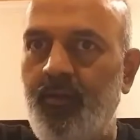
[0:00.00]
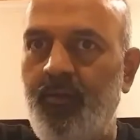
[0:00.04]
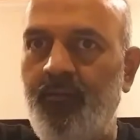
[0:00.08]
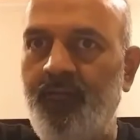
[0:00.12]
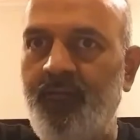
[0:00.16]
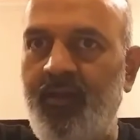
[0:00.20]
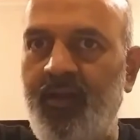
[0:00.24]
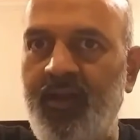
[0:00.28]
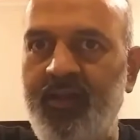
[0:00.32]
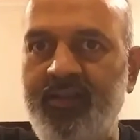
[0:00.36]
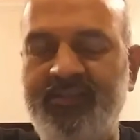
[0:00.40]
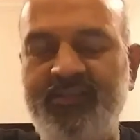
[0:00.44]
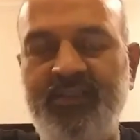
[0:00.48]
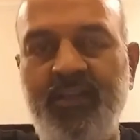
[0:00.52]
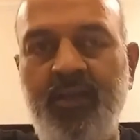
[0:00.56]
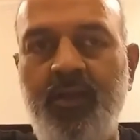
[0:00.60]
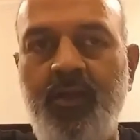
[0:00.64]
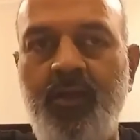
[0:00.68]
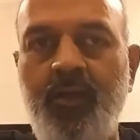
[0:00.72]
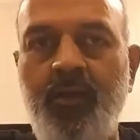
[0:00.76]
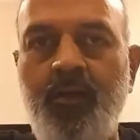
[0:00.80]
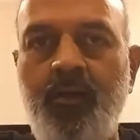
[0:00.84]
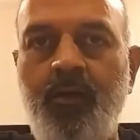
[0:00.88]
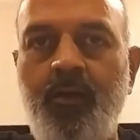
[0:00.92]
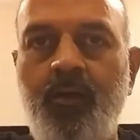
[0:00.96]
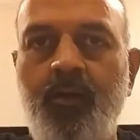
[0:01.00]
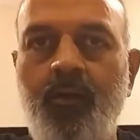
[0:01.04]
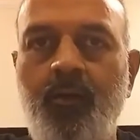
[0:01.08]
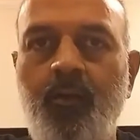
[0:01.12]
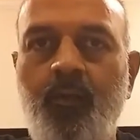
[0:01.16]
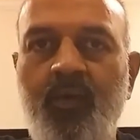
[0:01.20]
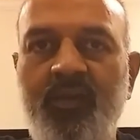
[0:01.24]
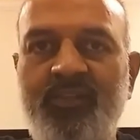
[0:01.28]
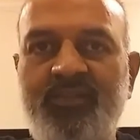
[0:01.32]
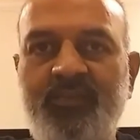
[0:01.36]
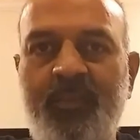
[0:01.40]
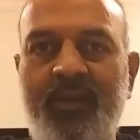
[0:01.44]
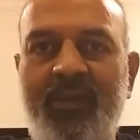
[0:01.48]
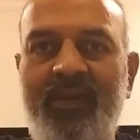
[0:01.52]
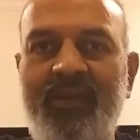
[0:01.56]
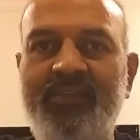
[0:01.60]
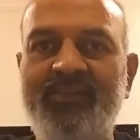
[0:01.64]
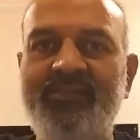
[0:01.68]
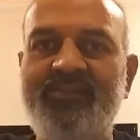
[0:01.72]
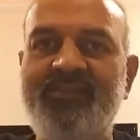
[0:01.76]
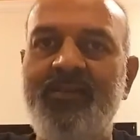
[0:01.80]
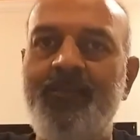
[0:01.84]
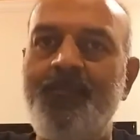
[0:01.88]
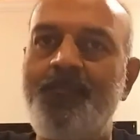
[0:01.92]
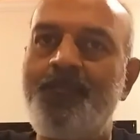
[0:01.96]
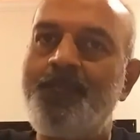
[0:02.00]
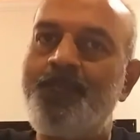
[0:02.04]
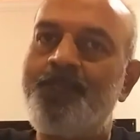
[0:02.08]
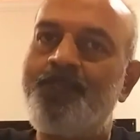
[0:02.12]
of rice, which means